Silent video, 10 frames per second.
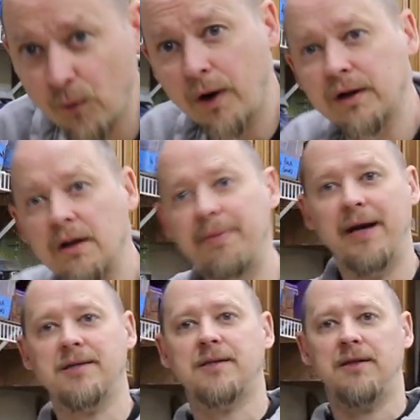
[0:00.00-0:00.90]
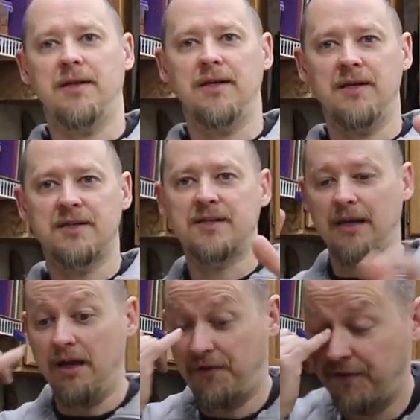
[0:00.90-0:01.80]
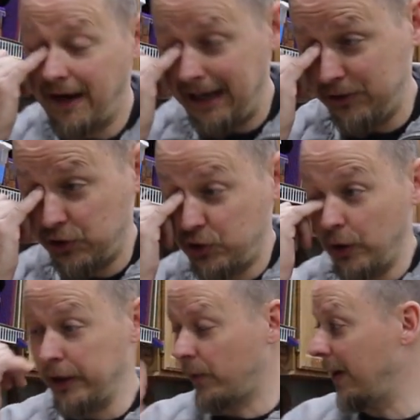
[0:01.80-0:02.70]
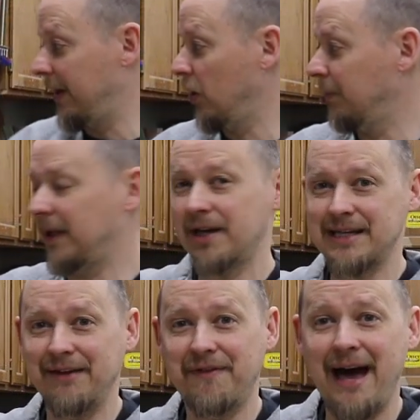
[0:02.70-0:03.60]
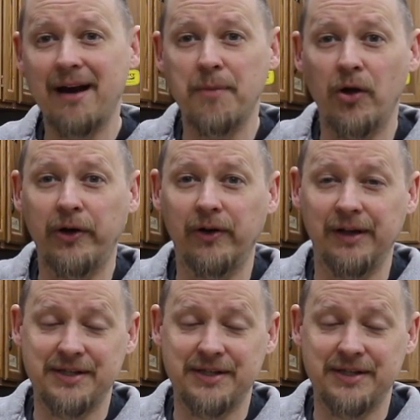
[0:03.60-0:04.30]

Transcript: work the best is if I just show you right here because I've got them all here on the